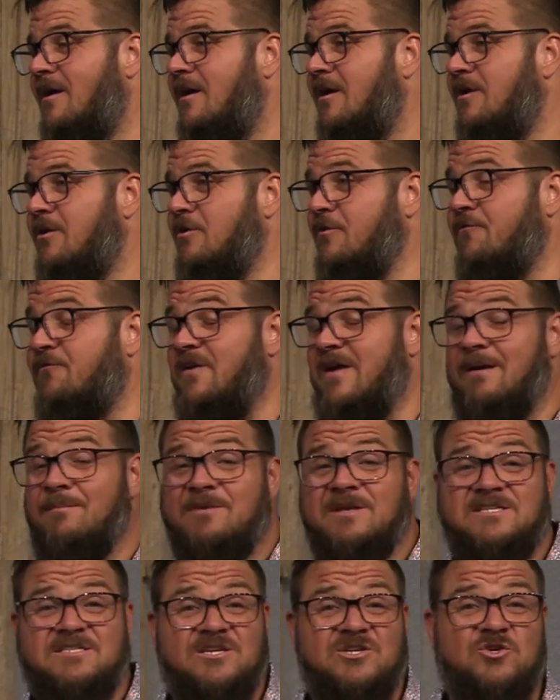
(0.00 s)
Your
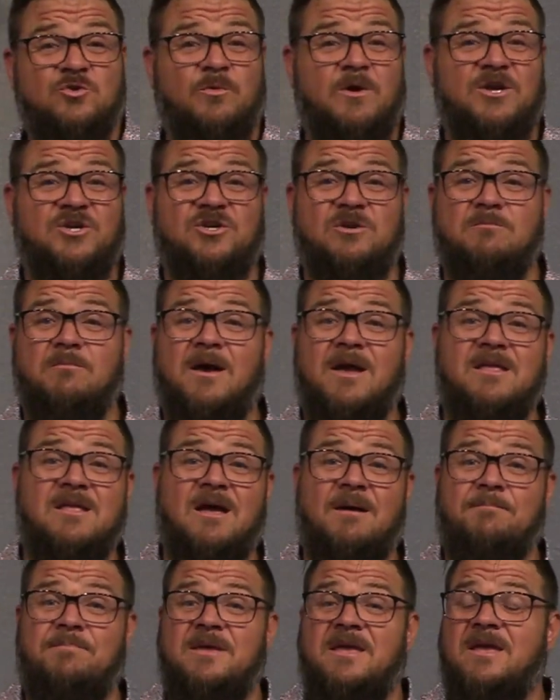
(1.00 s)
family situation might
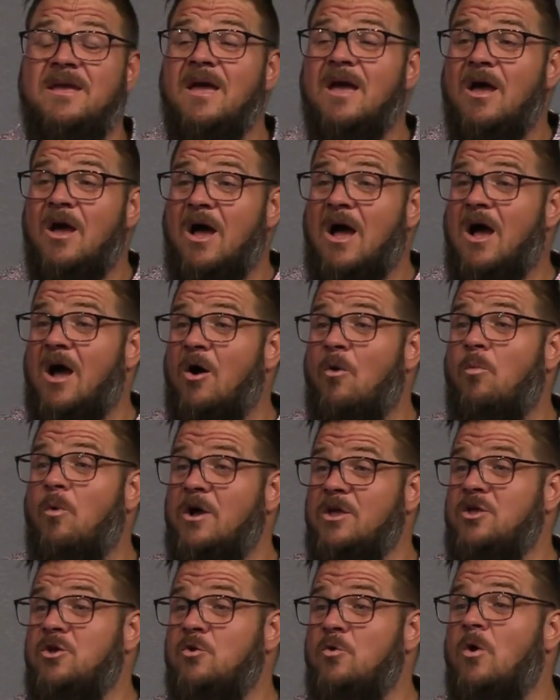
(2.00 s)
not be uh,
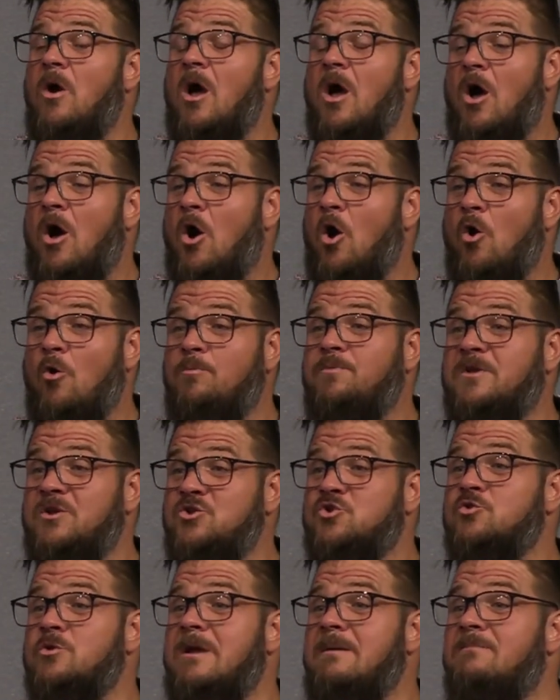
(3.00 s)
what you hoped and
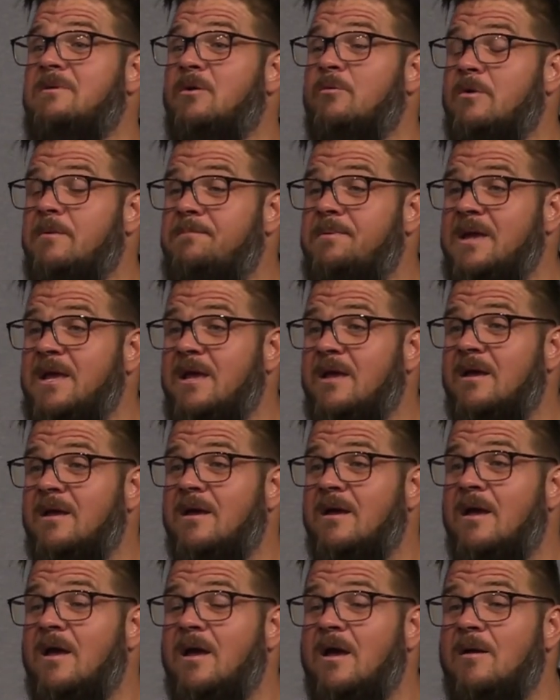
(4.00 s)
dreamed it would be.
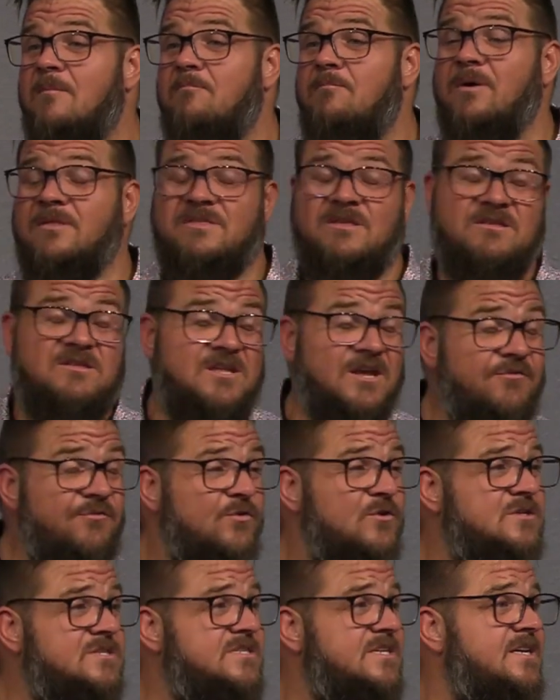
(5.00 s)
But the
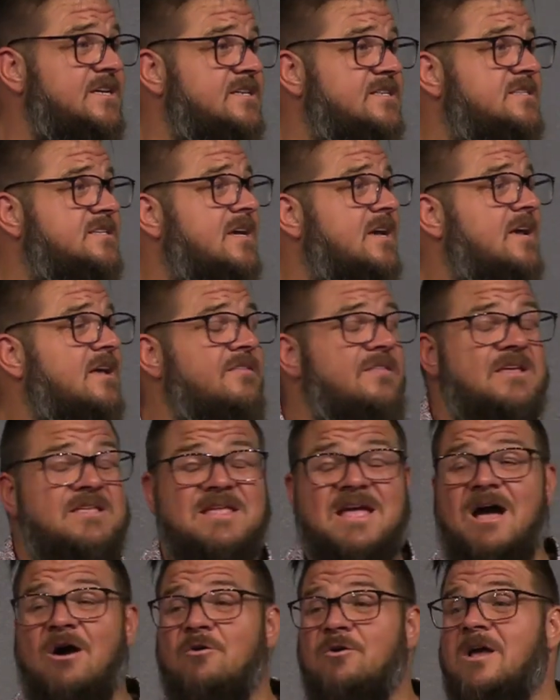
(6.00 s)
difference is that
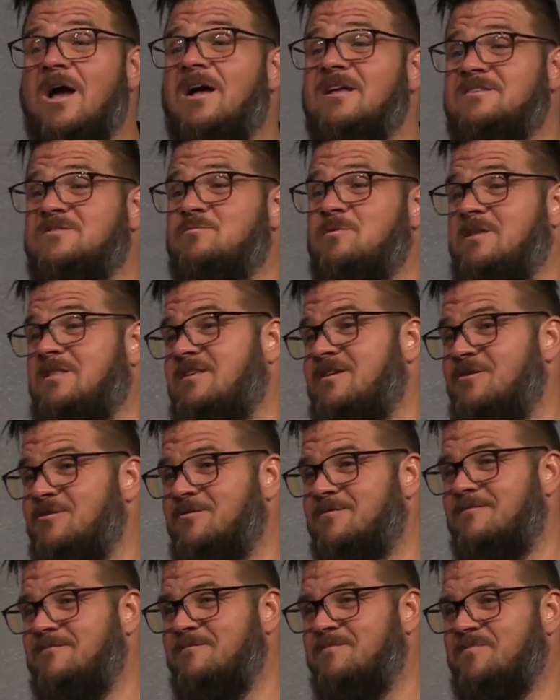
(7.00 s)
now God's with you.
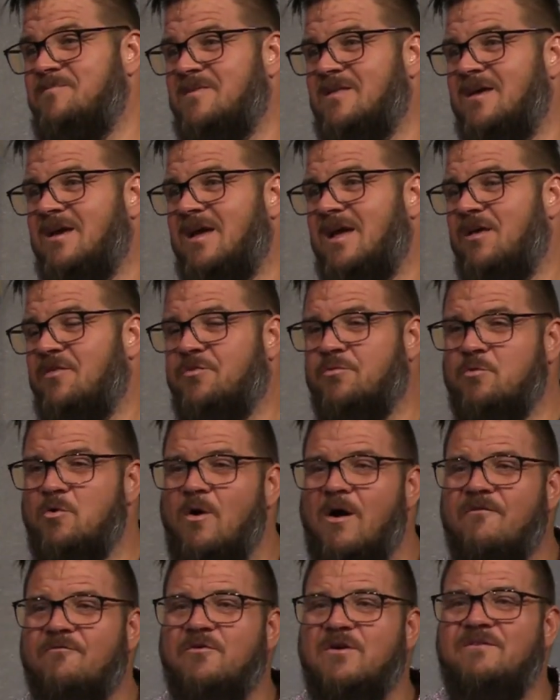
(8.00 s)
Through
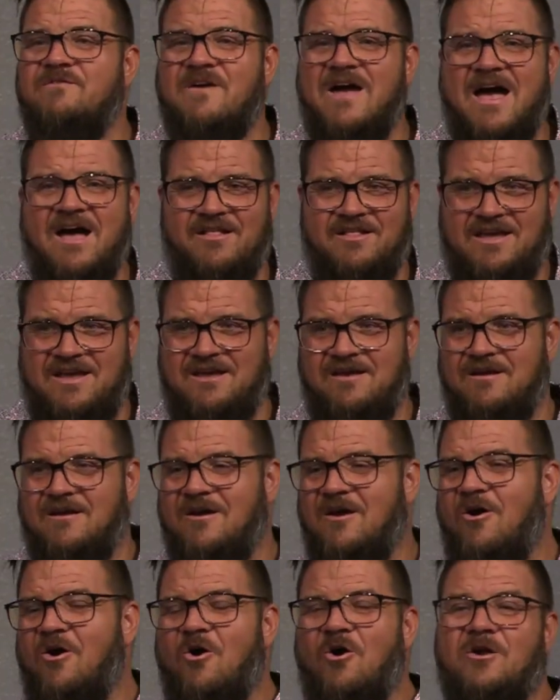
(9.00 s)
every valley,
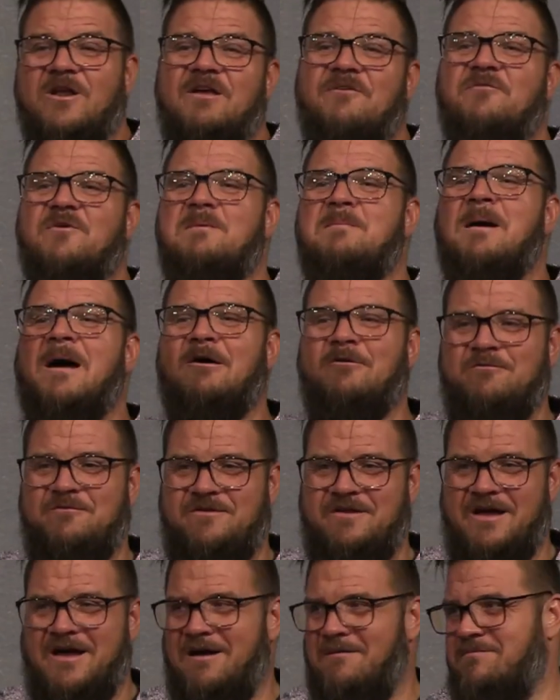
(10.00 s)
on every
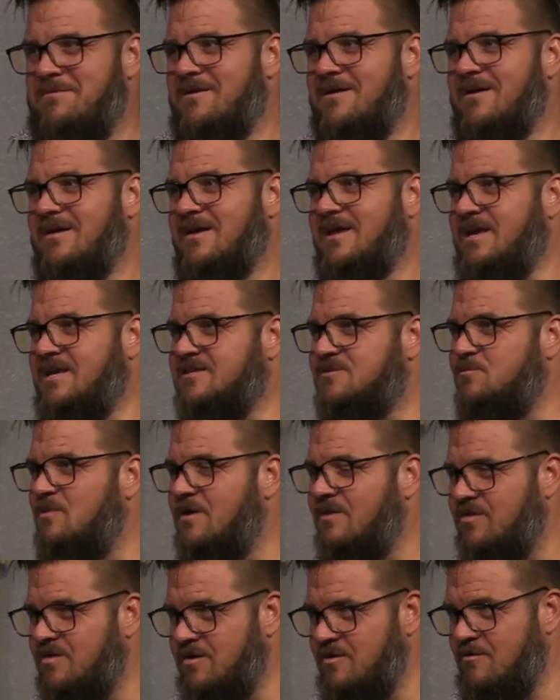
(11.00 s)
mountaintop, He's
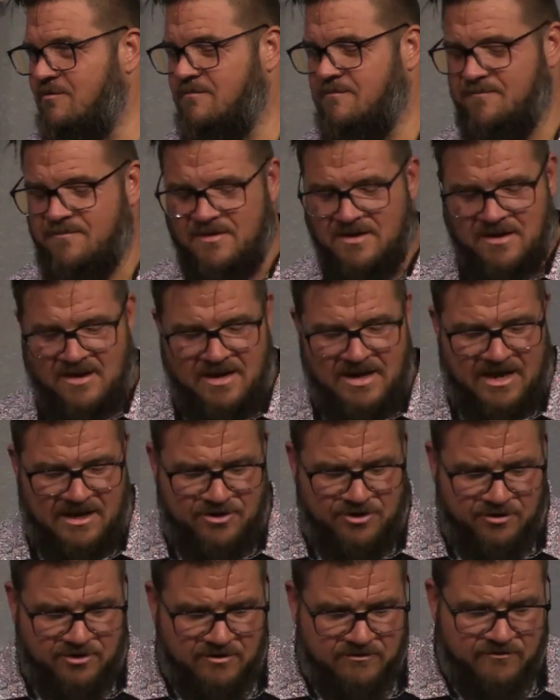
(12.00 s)
with you. And
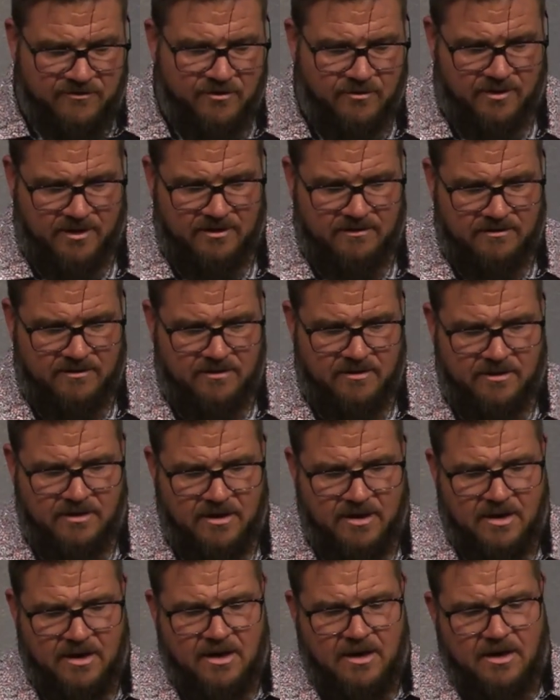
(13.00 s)
you can do it.
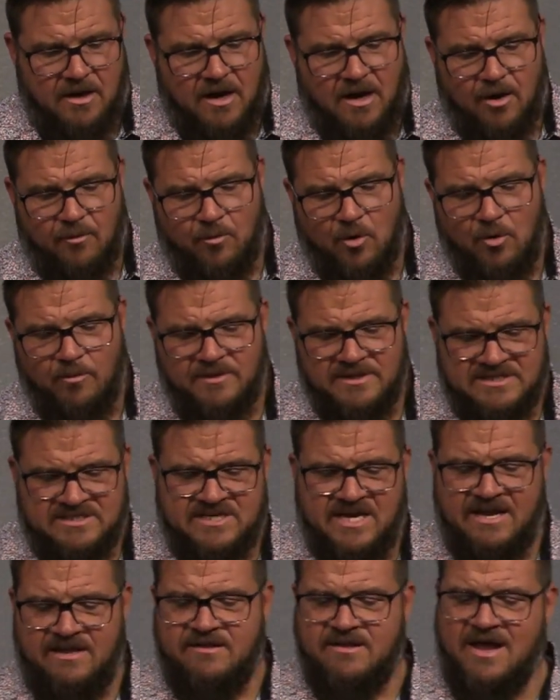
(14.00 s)
Uh, Romans
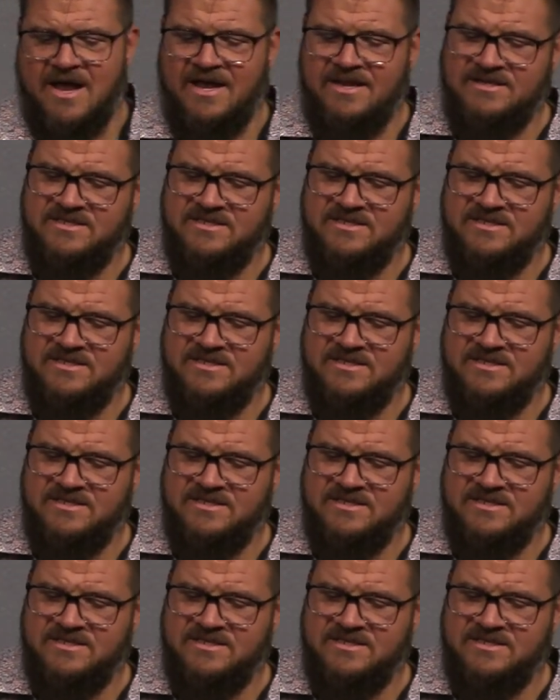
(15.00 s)
10 9